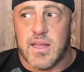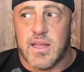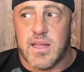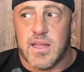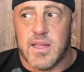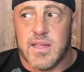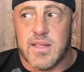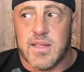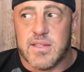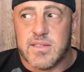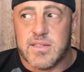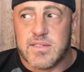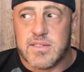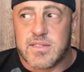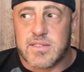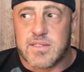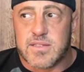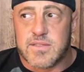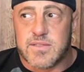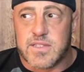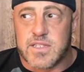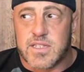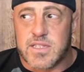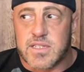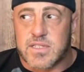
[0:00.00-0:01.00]
is
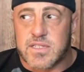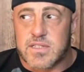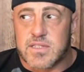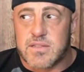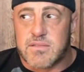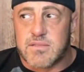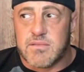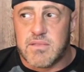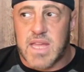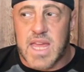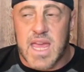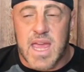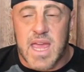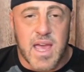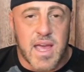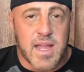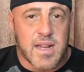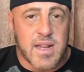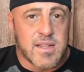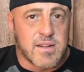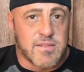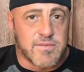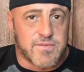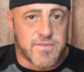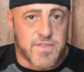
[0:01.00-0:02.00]
just
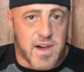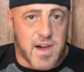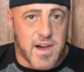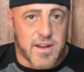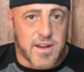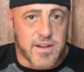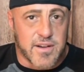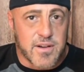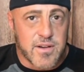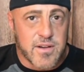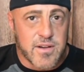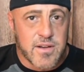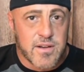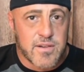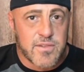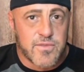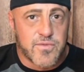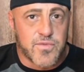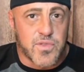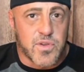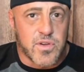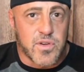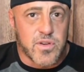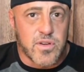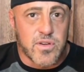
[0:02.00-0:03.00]
cannon fodder
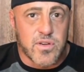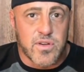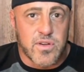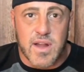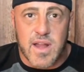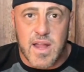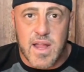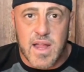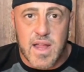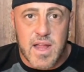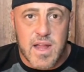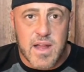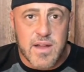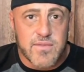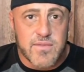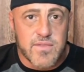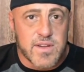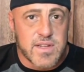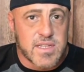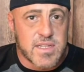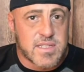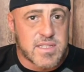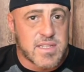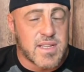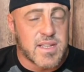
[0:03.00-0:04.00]
for
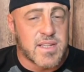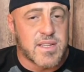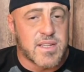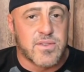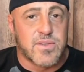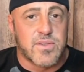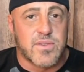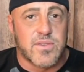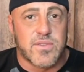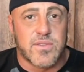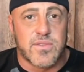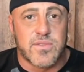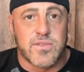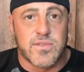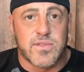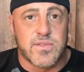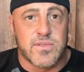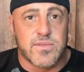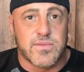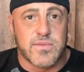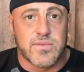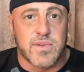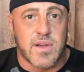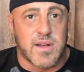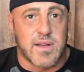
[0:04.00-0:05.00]
every single
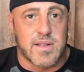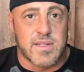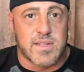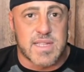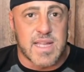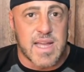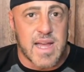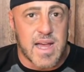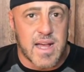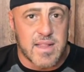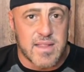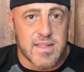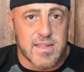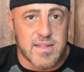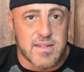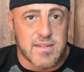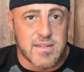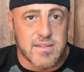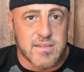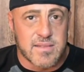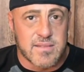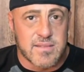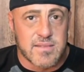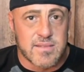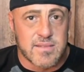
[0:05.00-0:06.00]
uh, talent
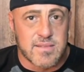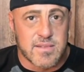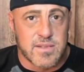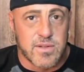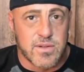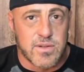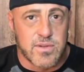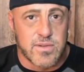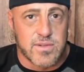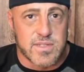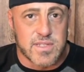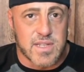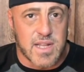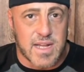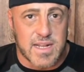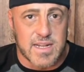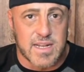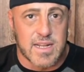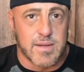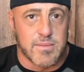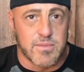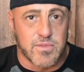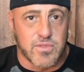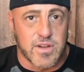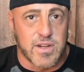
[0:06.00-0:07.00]
who's not
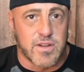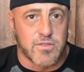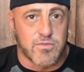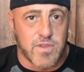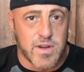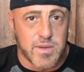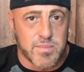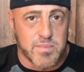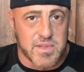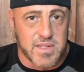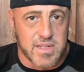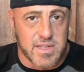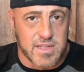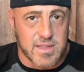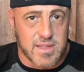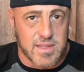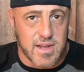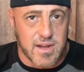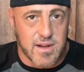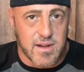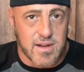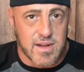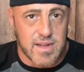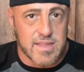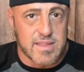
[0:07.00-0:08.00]
named Rhea Ripley in
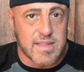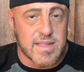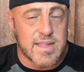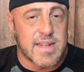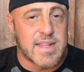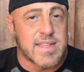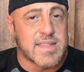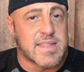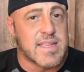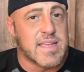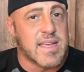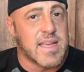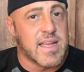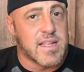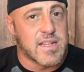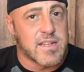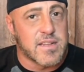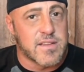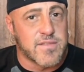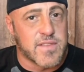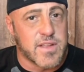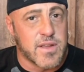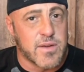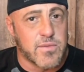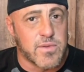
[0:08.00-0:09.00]
there. And then at the end
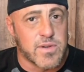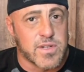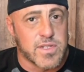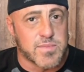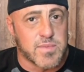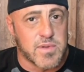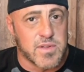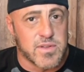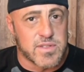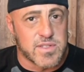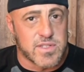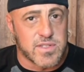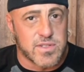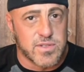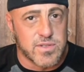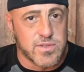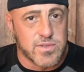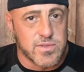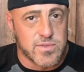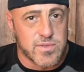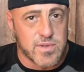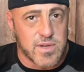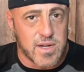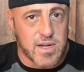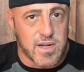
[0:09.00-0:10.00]
of it, we're supposed
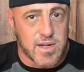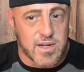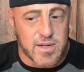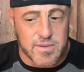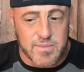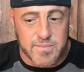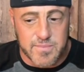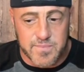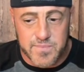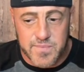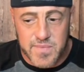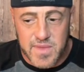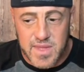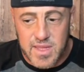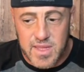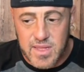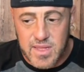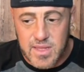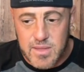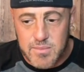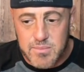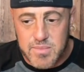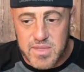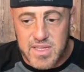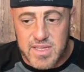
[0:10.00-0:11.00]
to um,
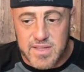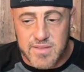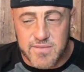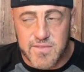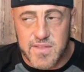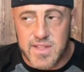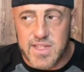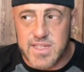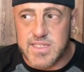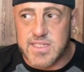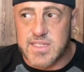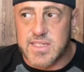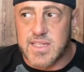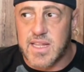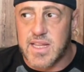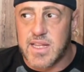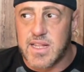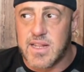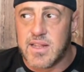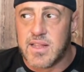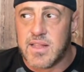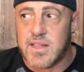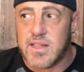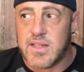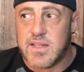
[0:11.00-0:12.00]
be convinced
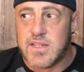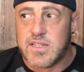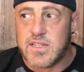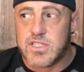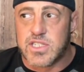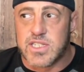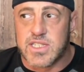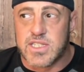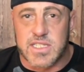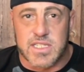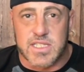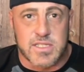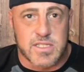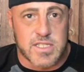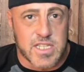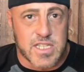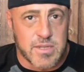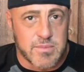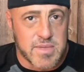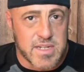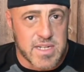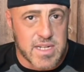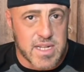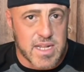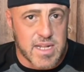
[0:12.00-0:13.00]
that she's
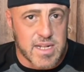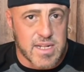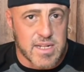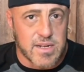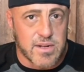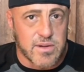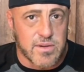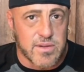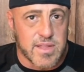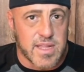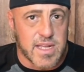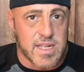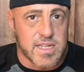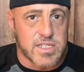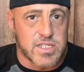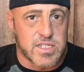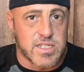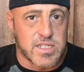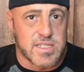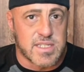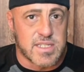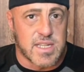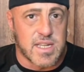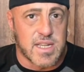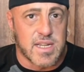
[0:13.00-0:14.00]
intimidating or that
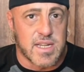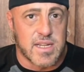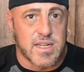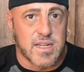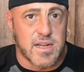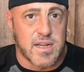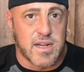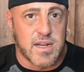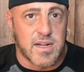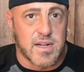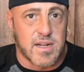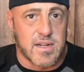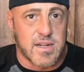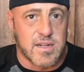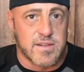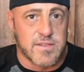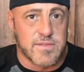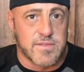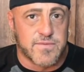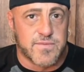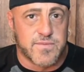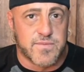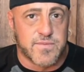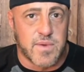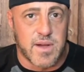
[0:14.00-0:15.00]
she's a, uh,
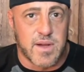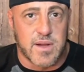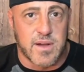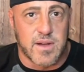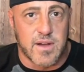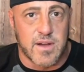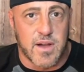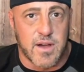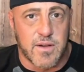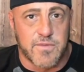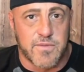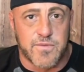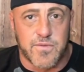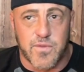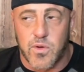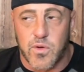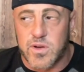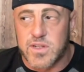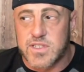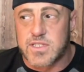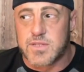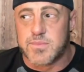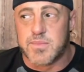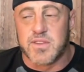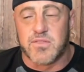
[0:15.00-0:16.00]
a
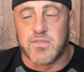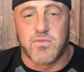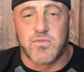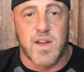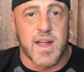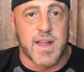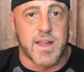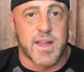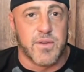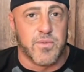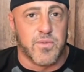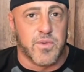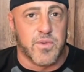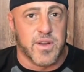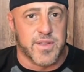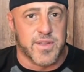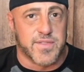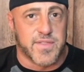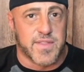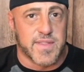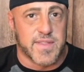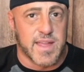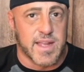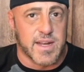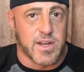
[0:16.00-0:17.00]
force to be reckoned with
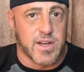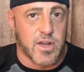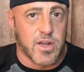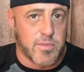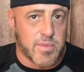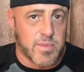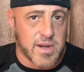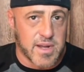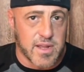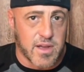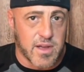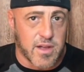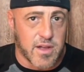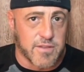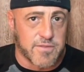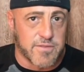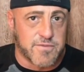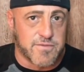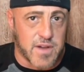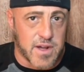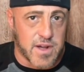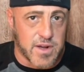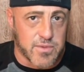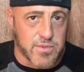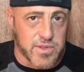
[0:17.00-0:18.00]
and that nobody ought to
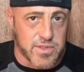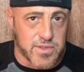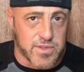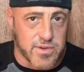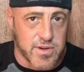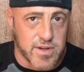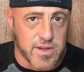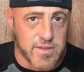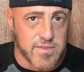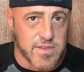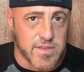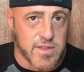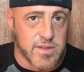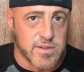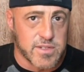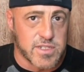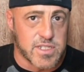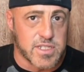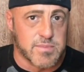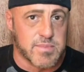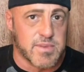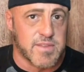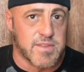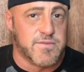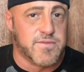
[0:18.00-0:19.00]
fuck with her, even though
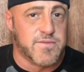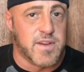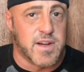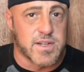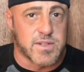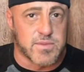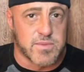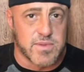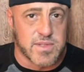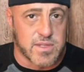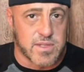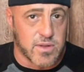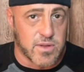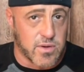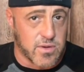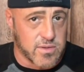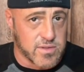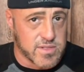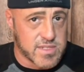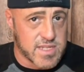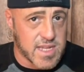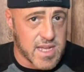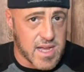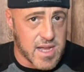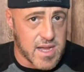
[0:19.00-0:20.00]
she's been fucked with the whole
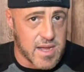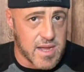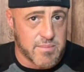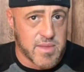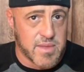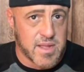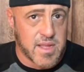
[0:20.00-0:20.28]
time.